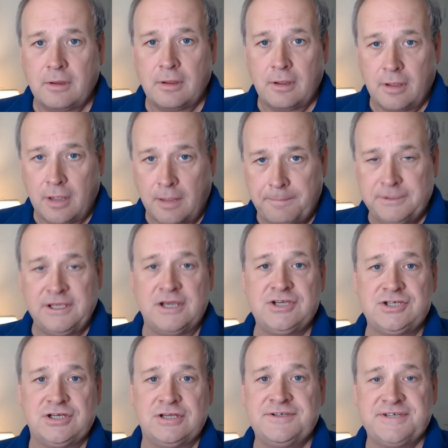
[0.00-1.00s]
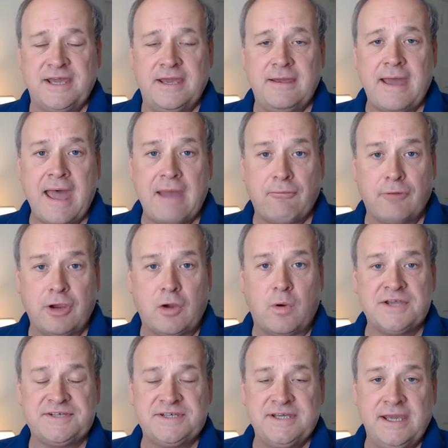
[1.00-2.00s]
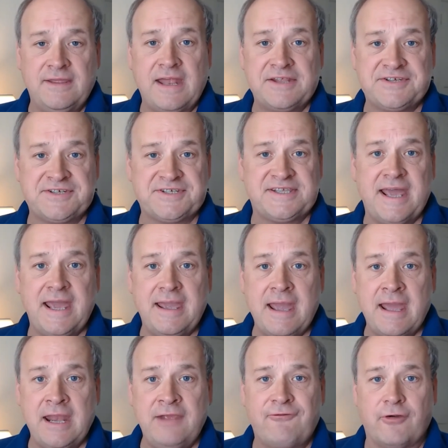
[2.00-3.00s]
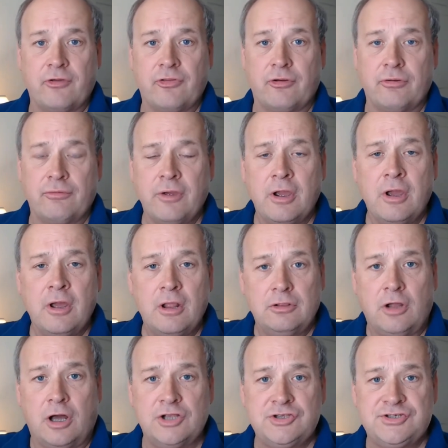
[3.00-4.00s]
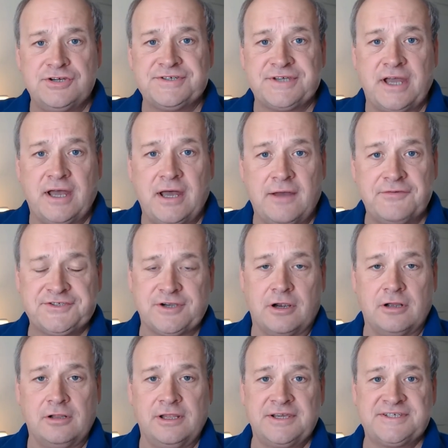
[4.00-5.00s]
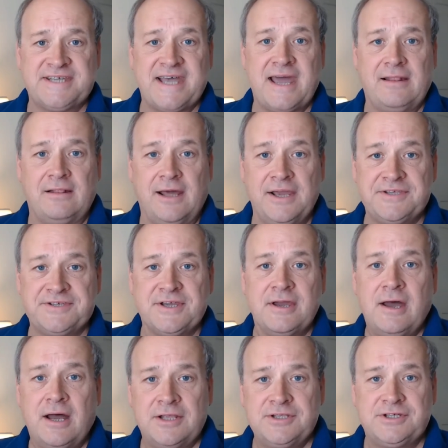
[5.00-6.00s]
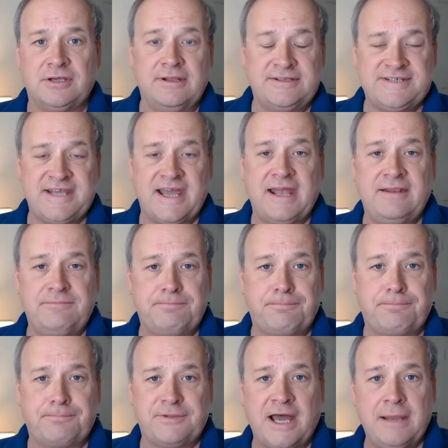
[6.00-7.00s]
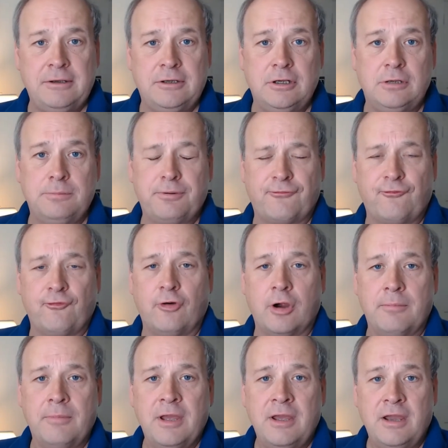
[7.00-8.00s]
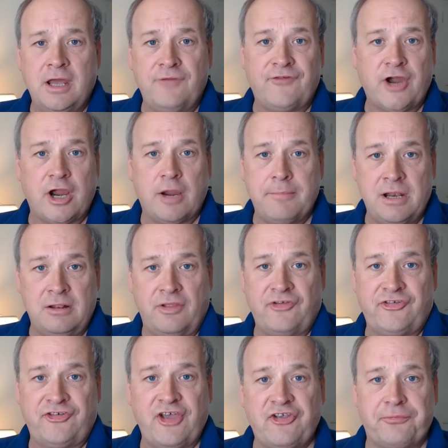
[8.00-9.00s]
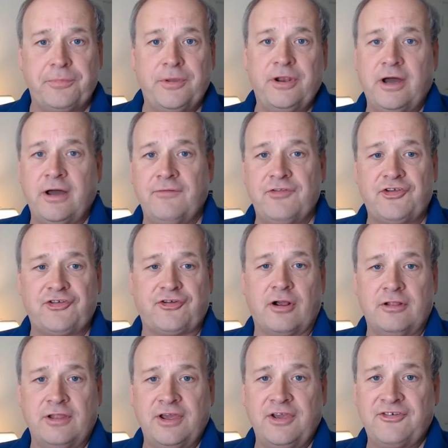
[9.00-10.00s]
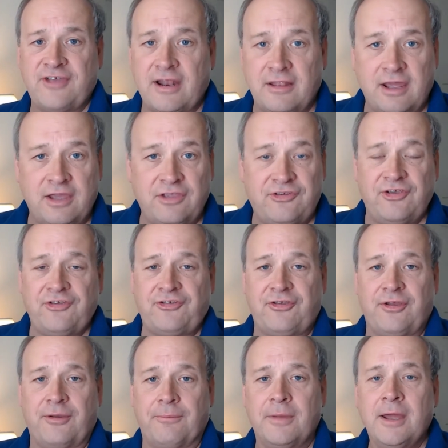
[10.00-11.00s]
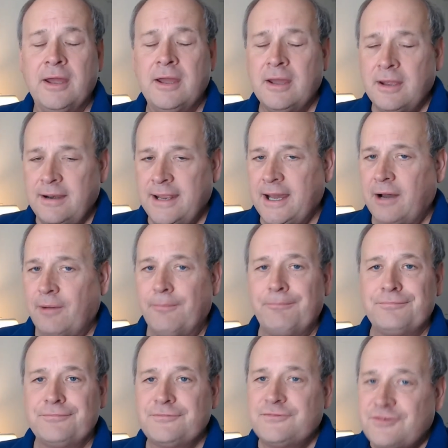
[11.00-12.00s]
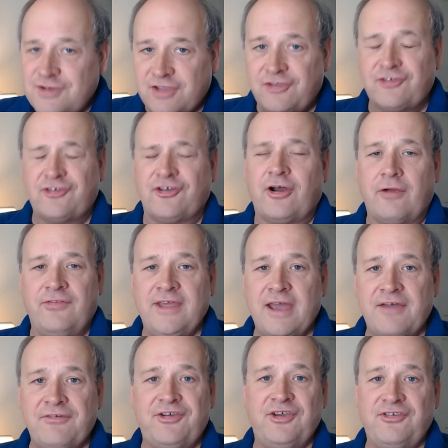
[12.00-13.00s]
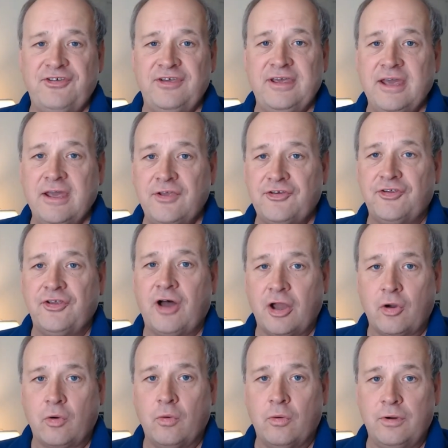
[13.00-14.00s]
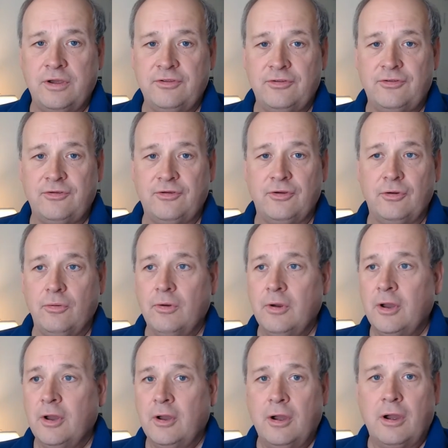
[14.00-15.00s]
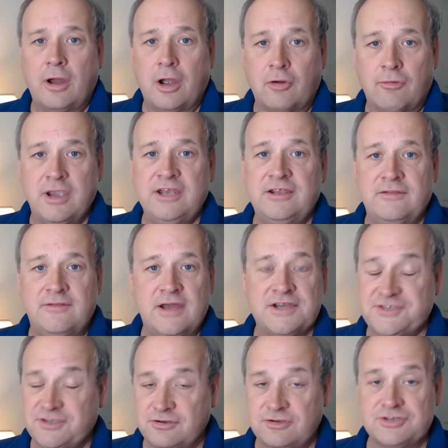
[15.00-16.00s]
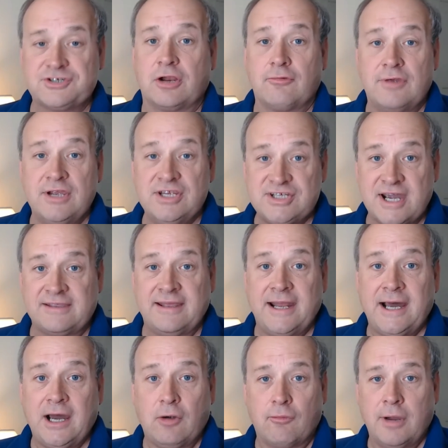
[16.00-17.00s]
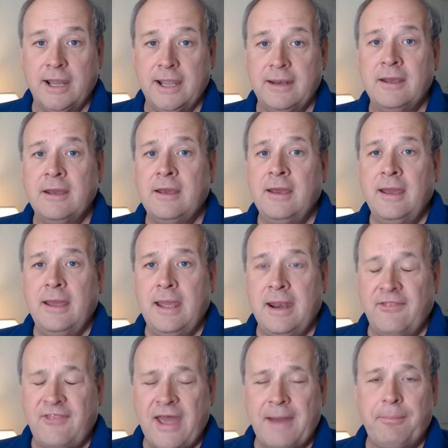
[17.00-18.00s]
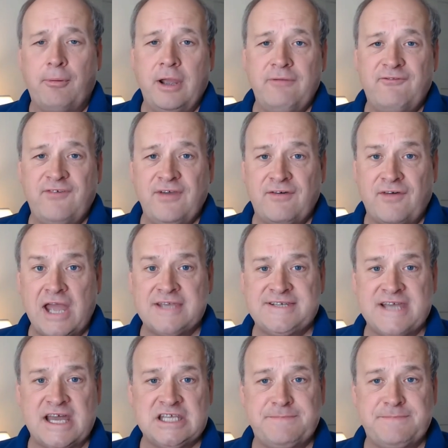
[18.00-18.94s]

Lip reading: a petition requesting that it stay any further launches of Starlink satellites until it's had time to perform an environmental assessment of the Starlink satellite system. Now, chances are the FCC is not going to agree to this. They're just going to reject it outright. And at that point, Viasat